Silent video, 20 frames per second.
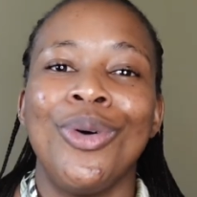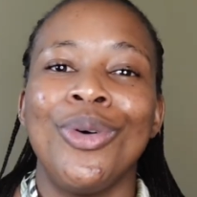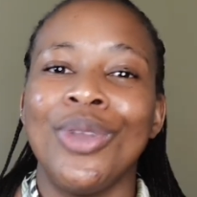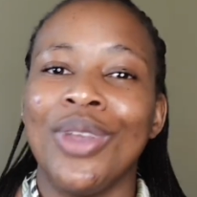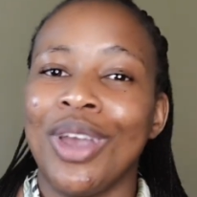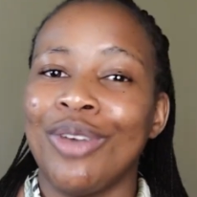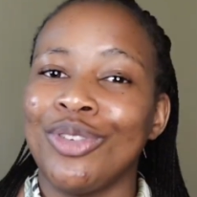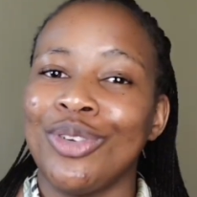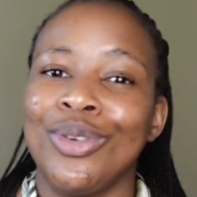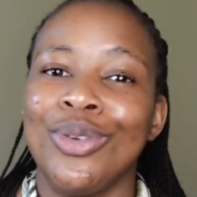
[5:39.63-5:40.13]
All
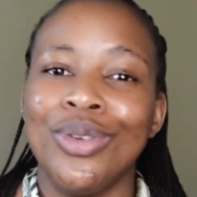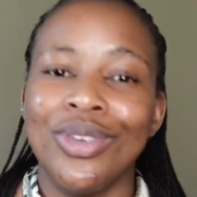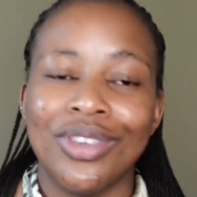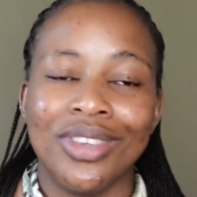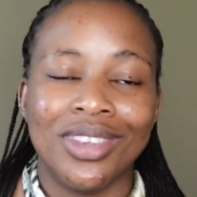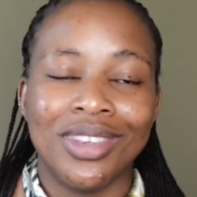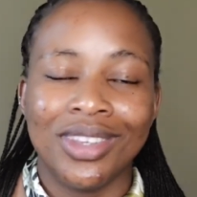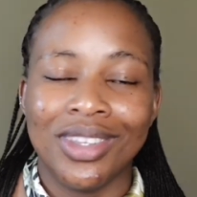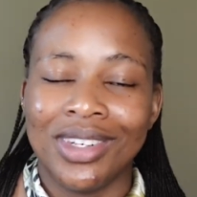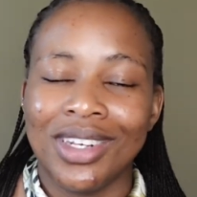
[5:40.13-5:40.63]
you have to do
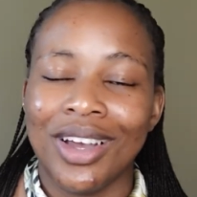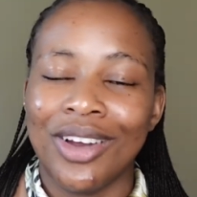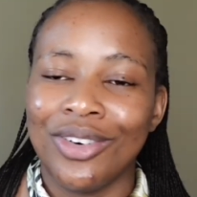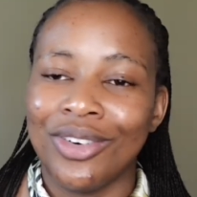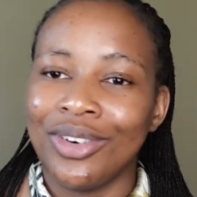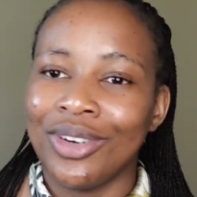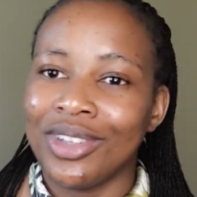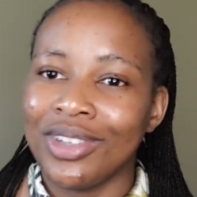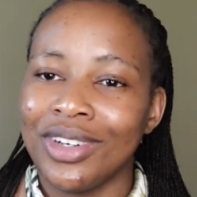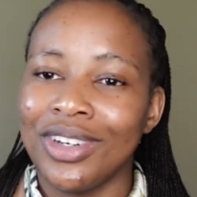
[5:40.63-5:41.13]
is just sit down
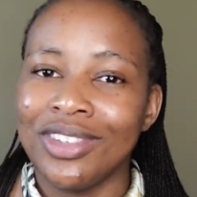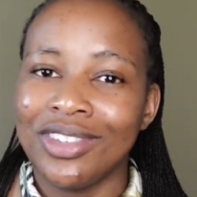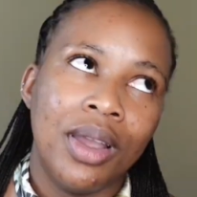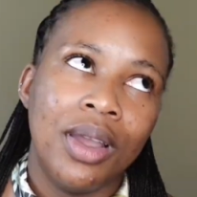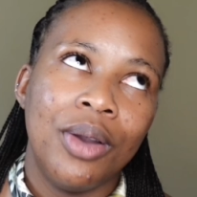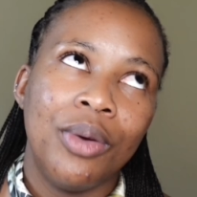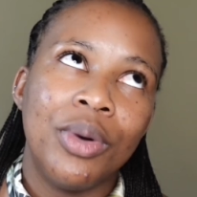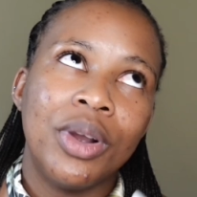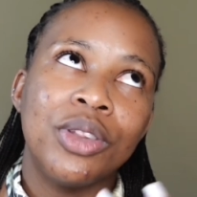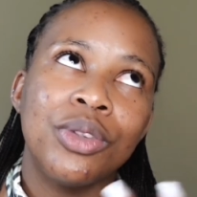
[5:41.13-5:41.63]
and research
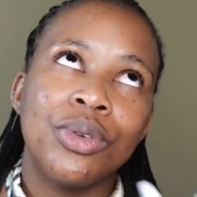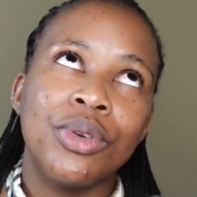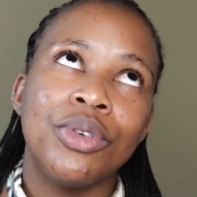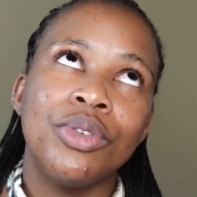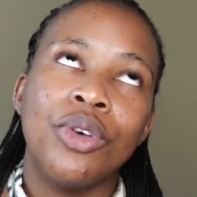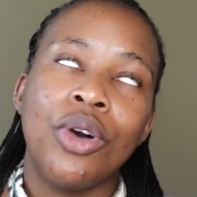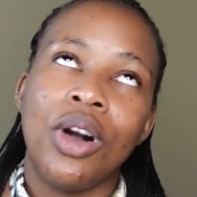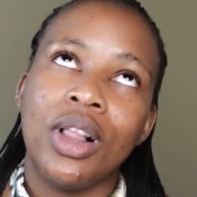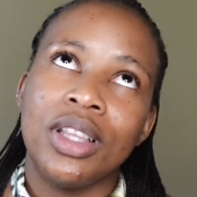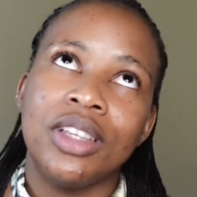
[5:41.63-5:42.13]
what sort
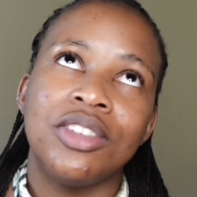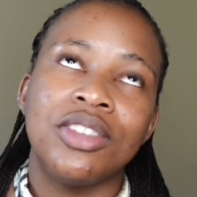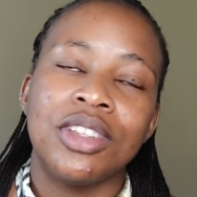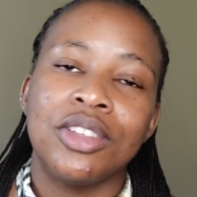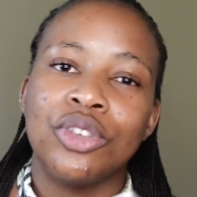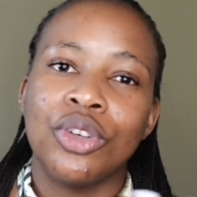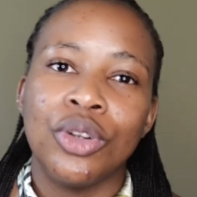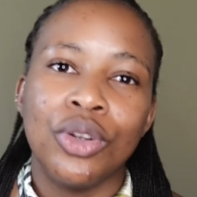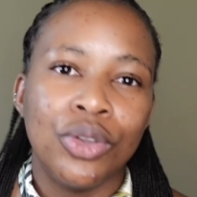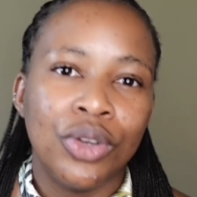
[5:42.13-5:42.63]
of college
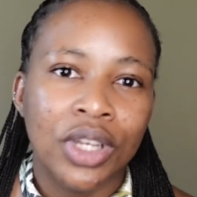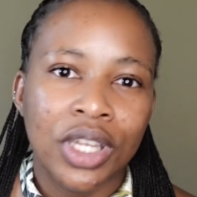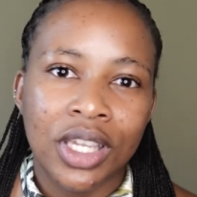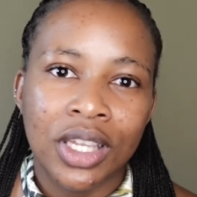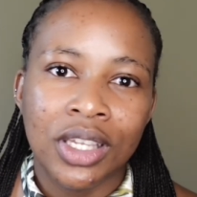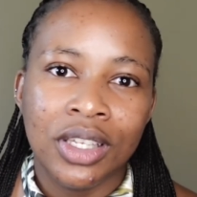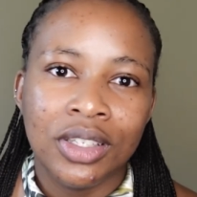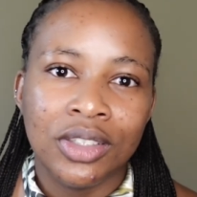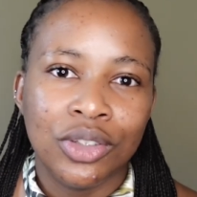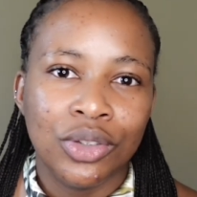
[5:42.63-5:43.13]
that you're
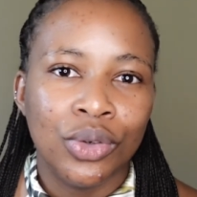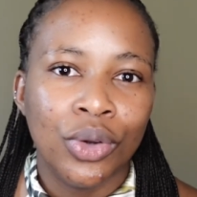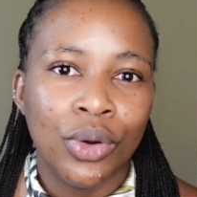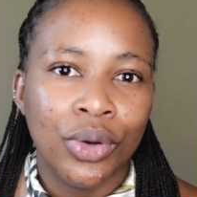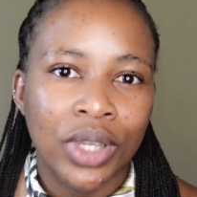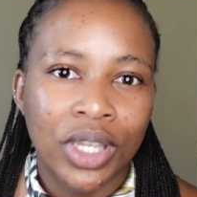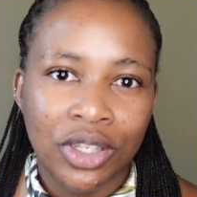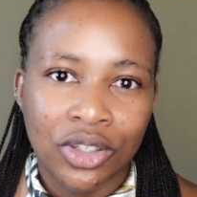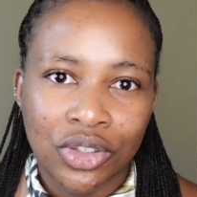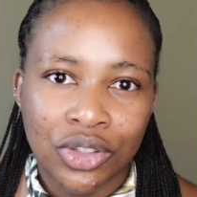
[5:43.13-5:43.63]
looking to go
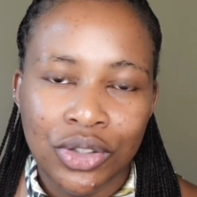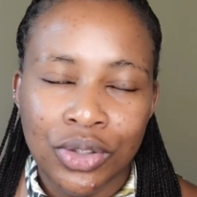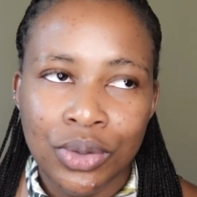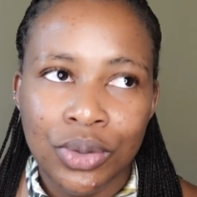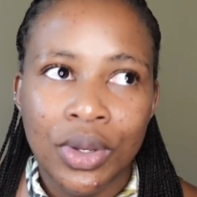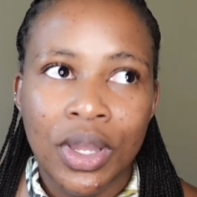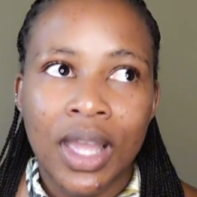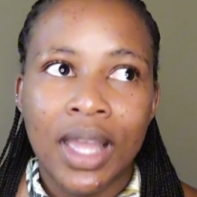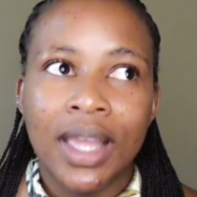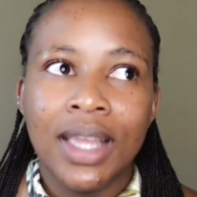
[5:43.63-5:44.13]

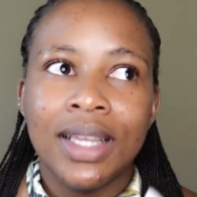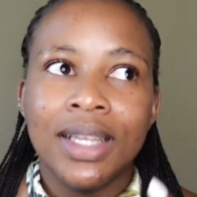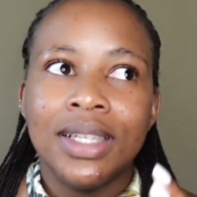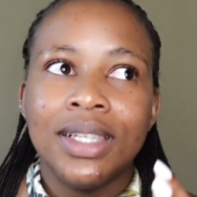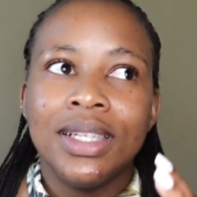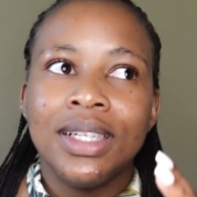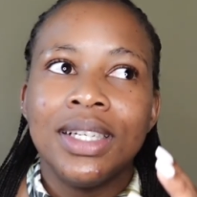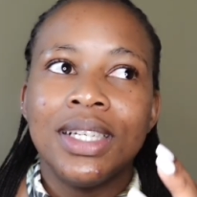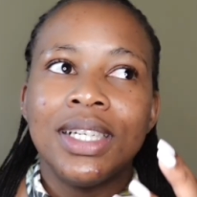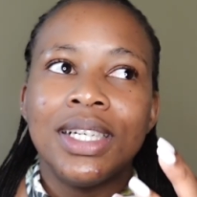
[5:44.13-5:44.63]
into.
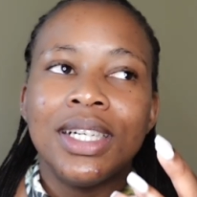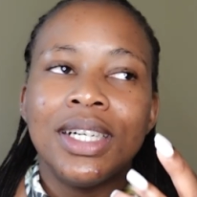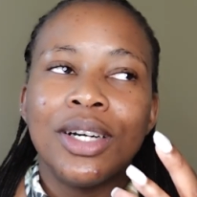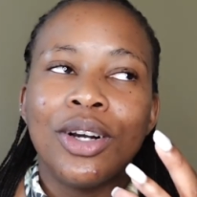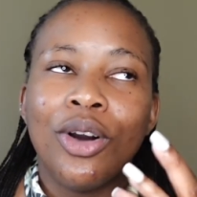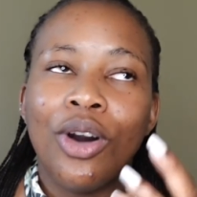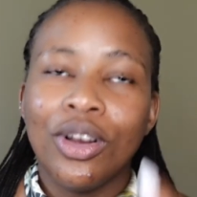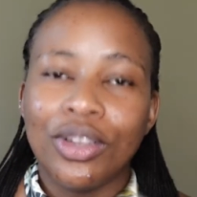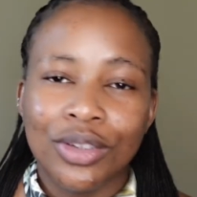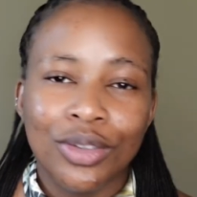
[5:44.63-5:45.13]

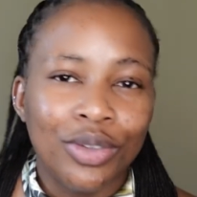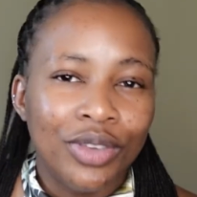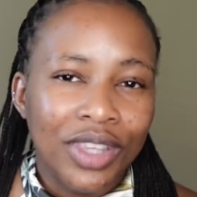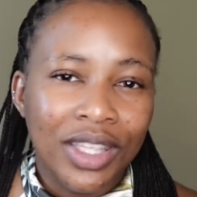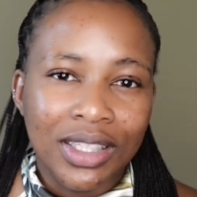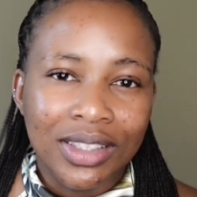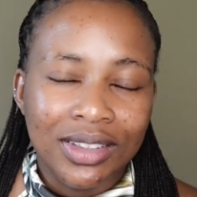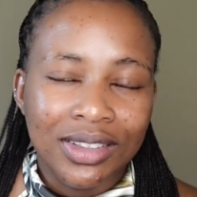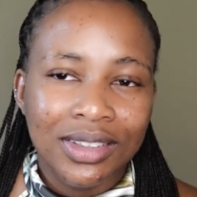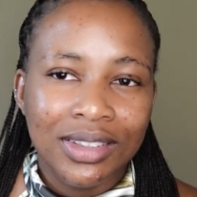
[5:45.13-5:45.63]
Cost of
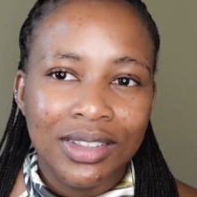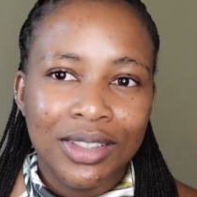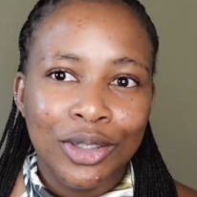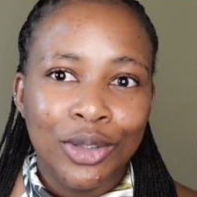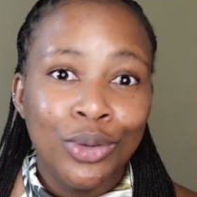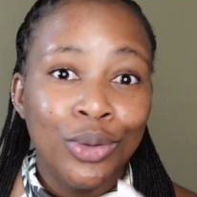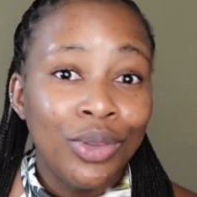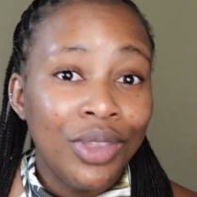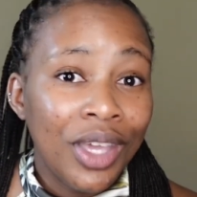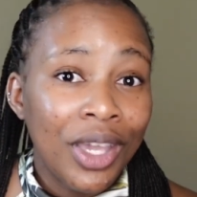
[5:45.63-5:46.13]
things.
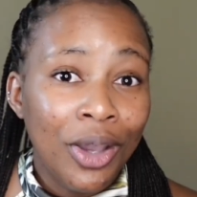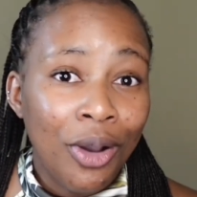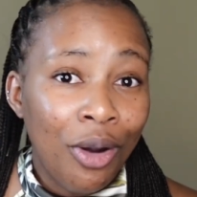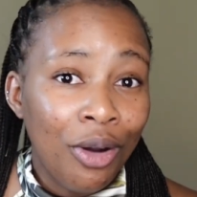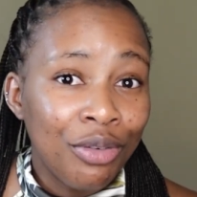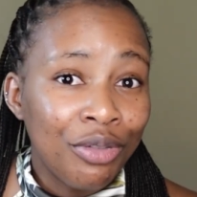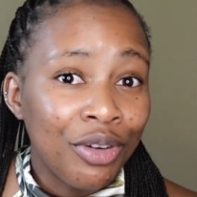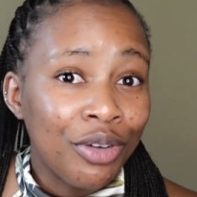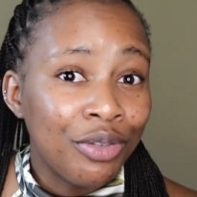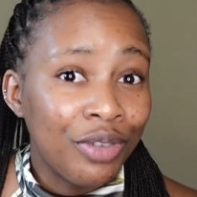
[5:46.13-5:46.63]
Do they
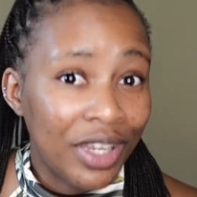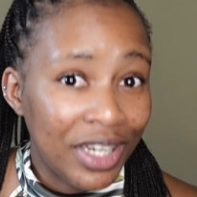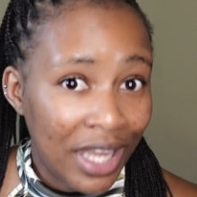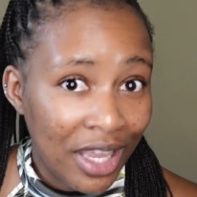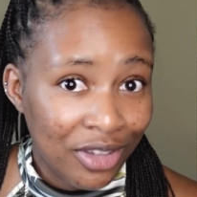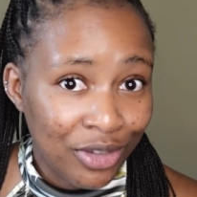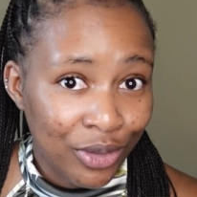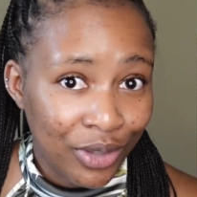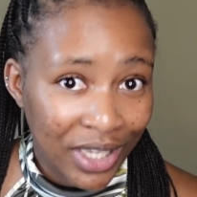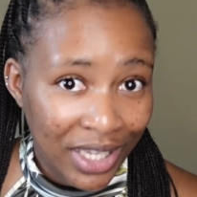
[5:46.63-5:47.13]
offer
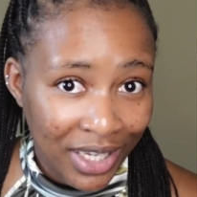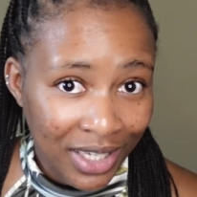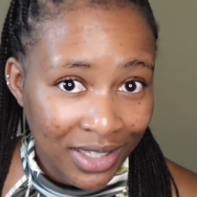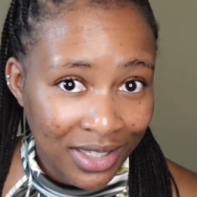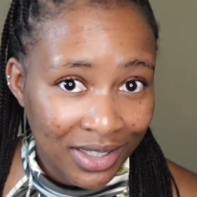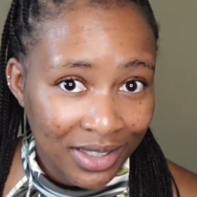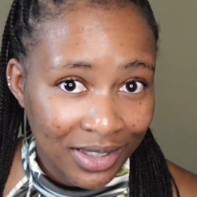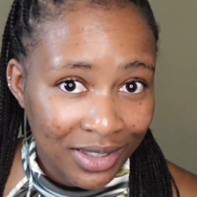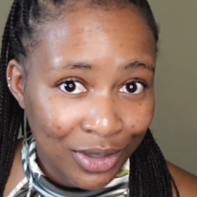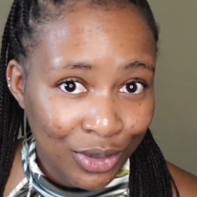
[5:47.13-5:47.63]
financial
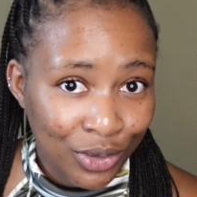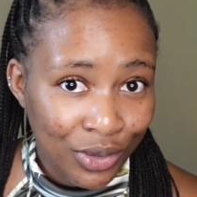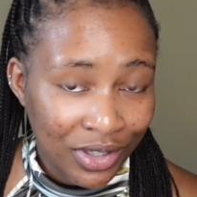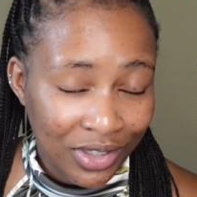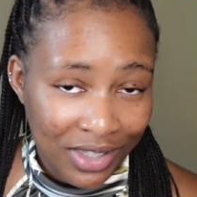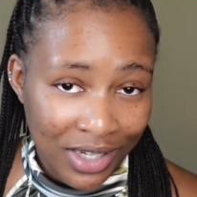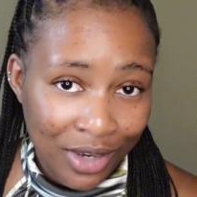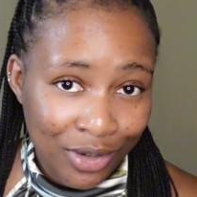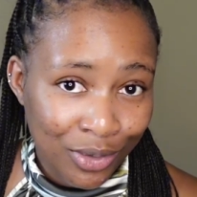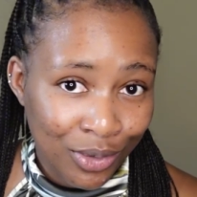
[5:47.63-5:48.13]
aid to
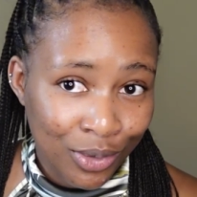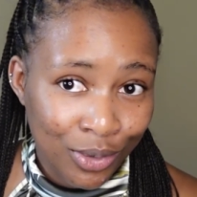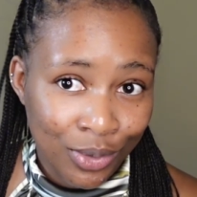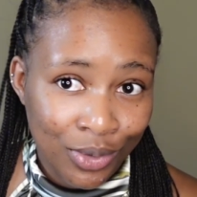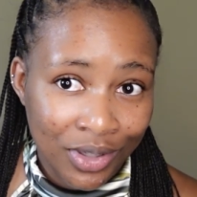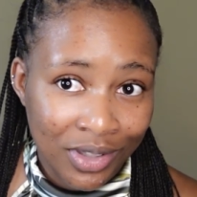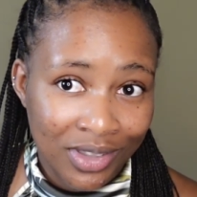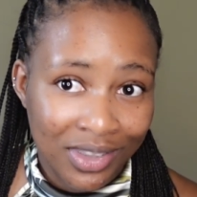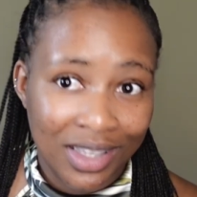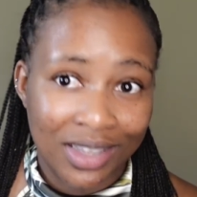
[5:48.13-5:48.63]
international
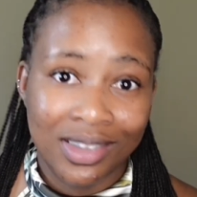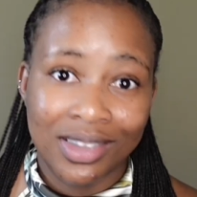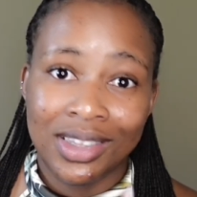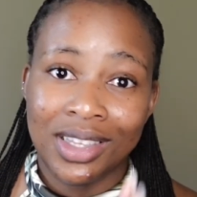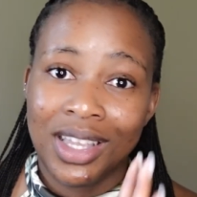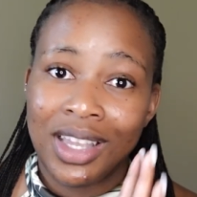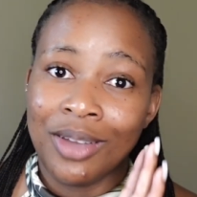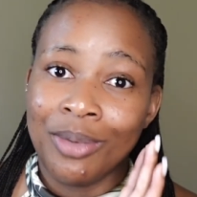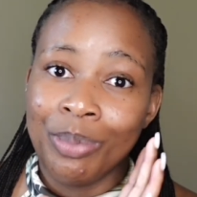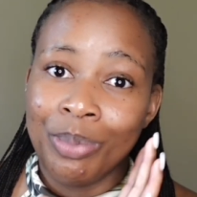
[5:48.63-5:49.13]
students? That's
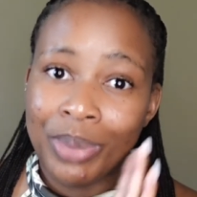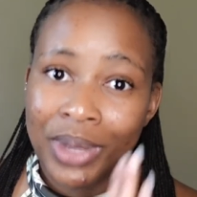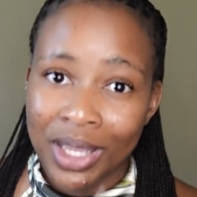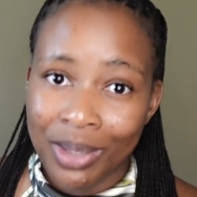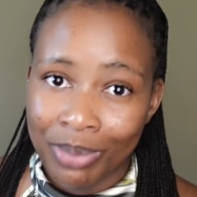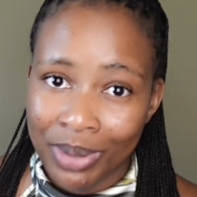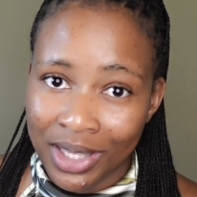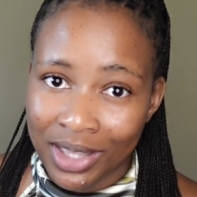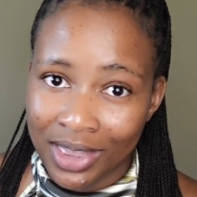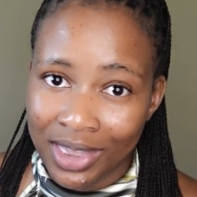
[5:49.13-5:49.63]
a
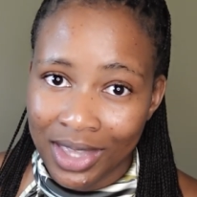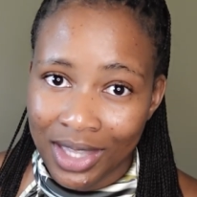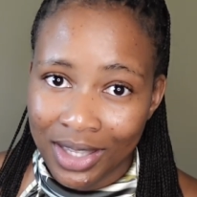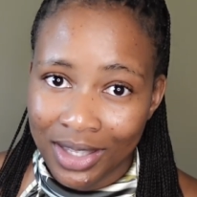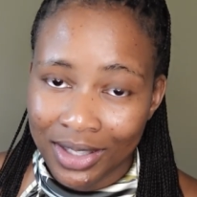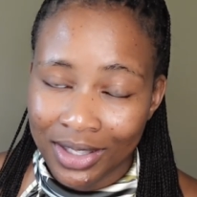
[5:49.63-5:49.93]
big thing.